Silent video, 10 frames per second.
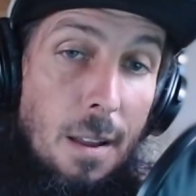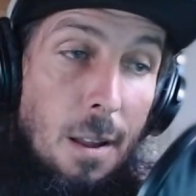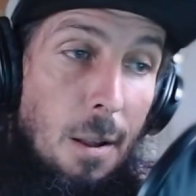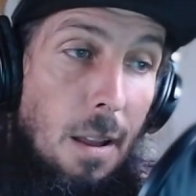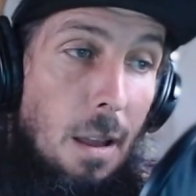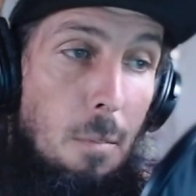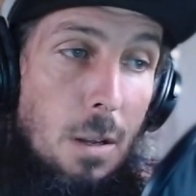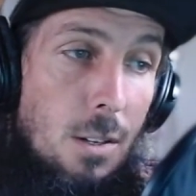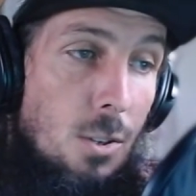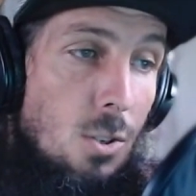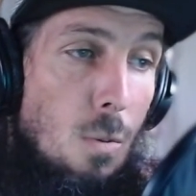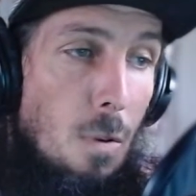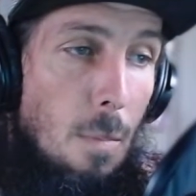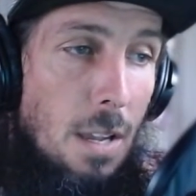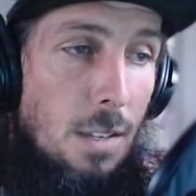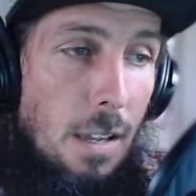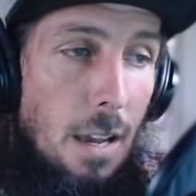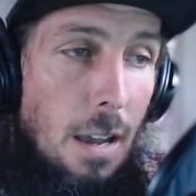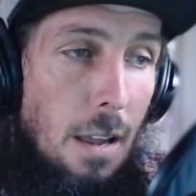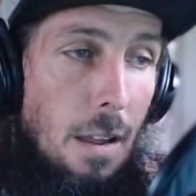But just super amazing
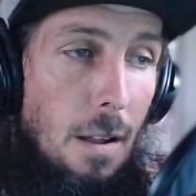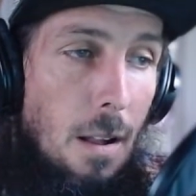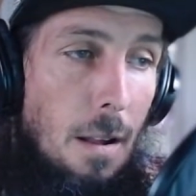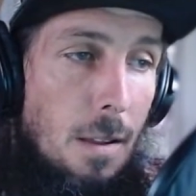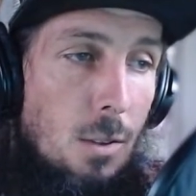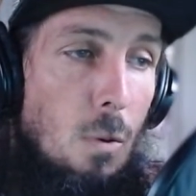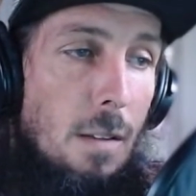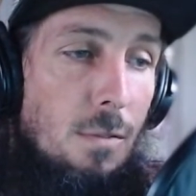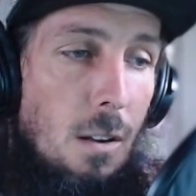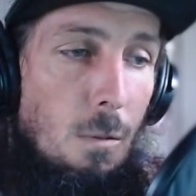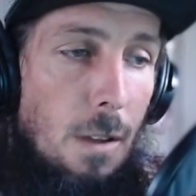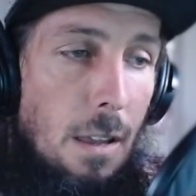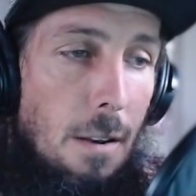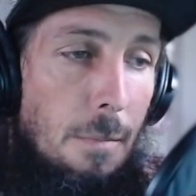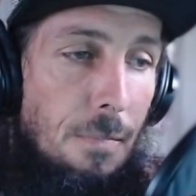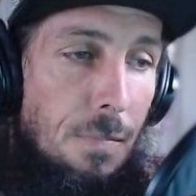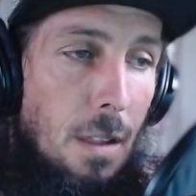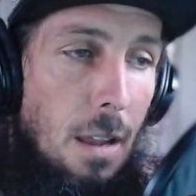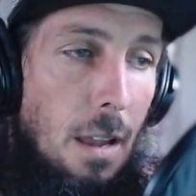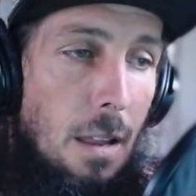guy. His wife's Korean,
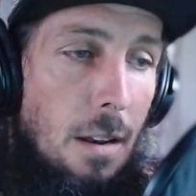and